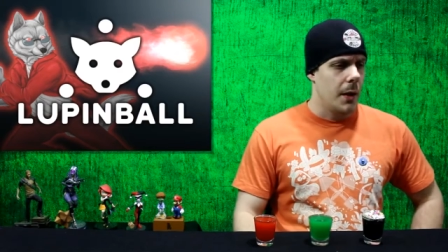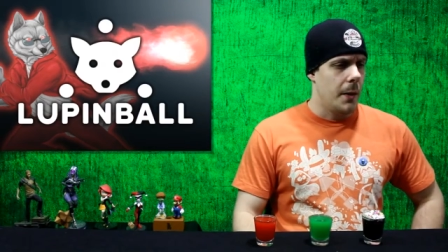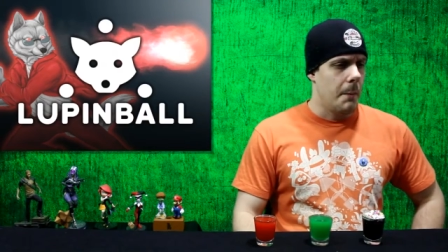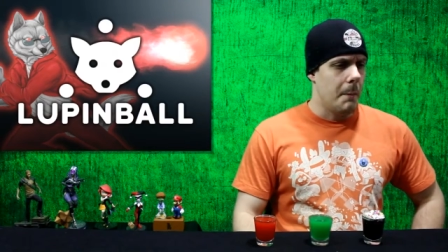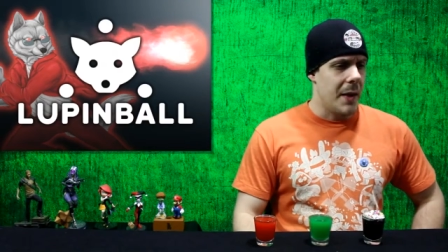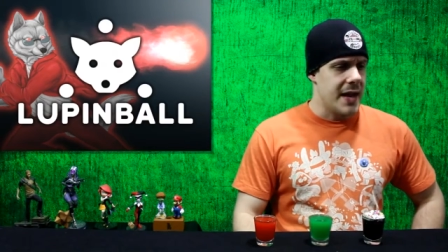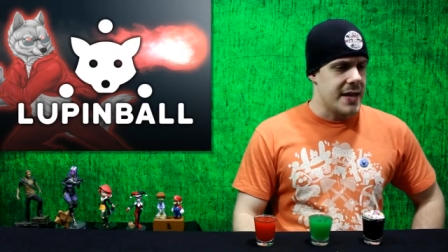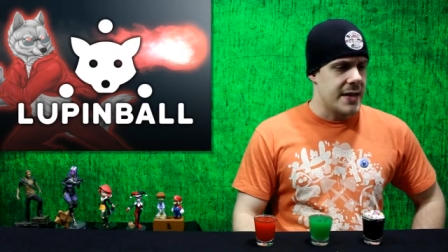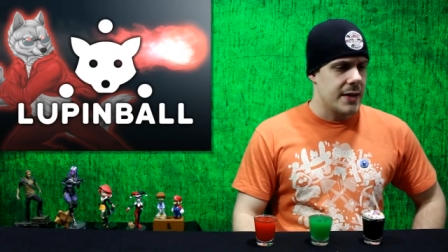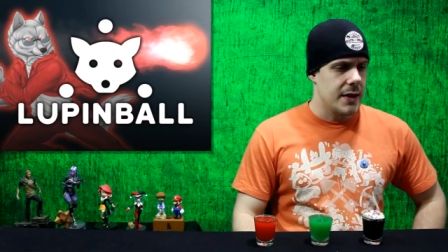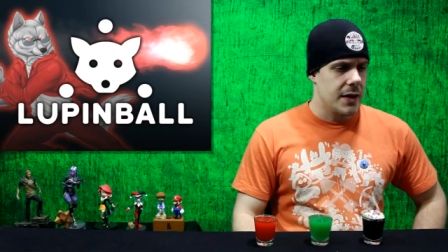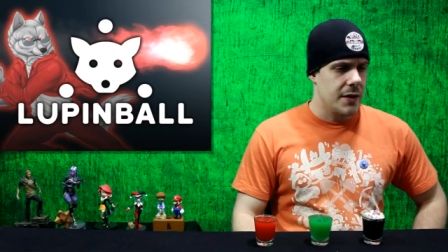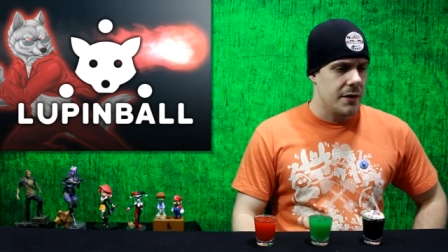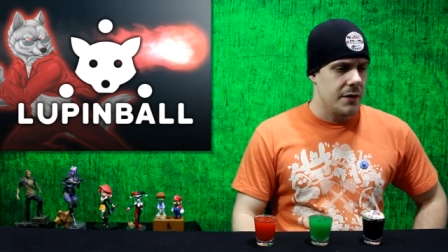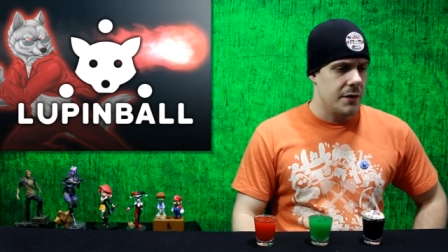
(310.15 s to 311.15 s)
Mike
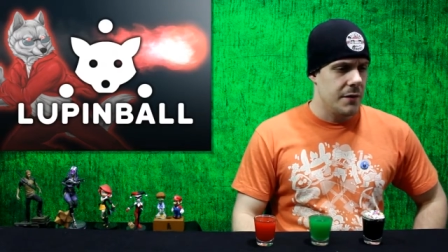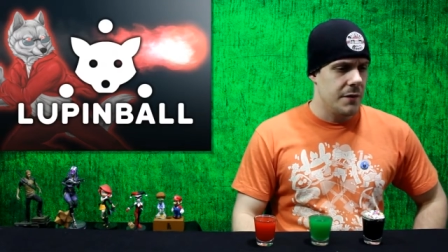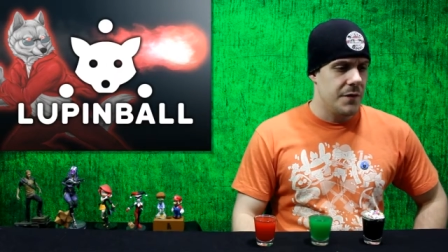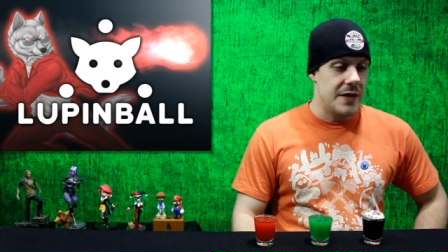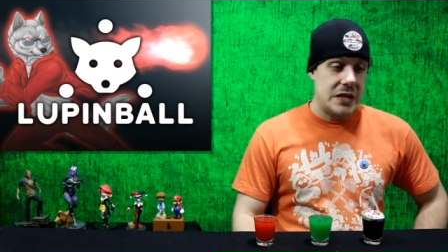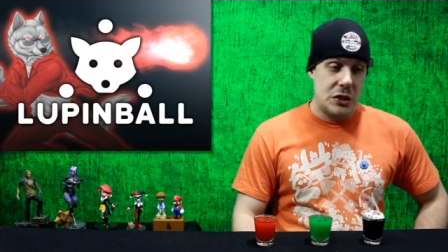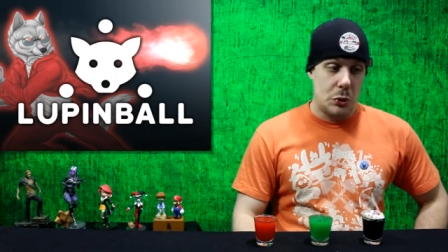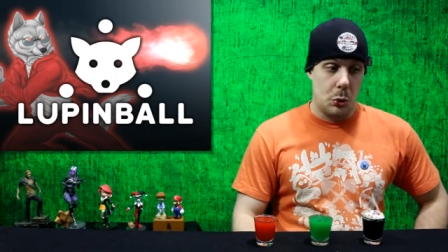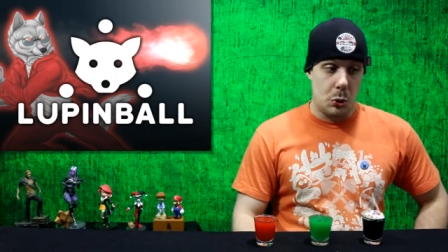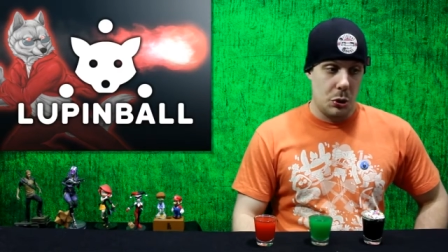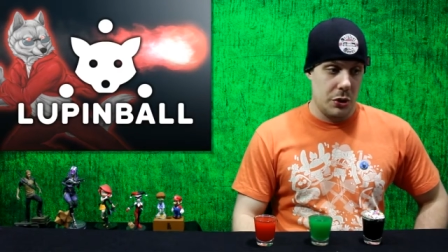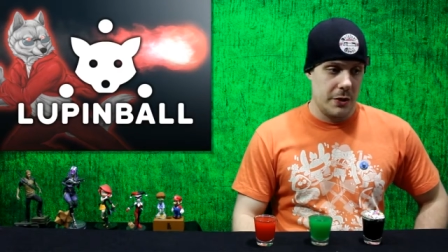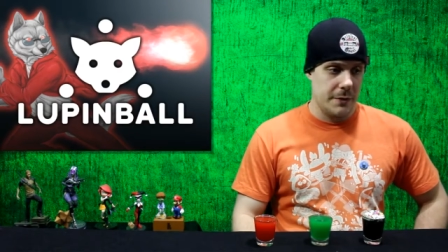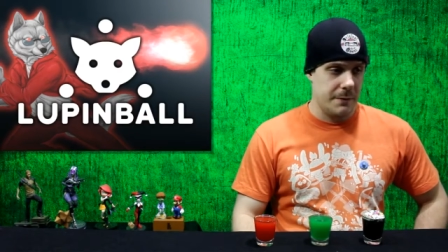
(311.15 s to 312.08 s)
Vintor.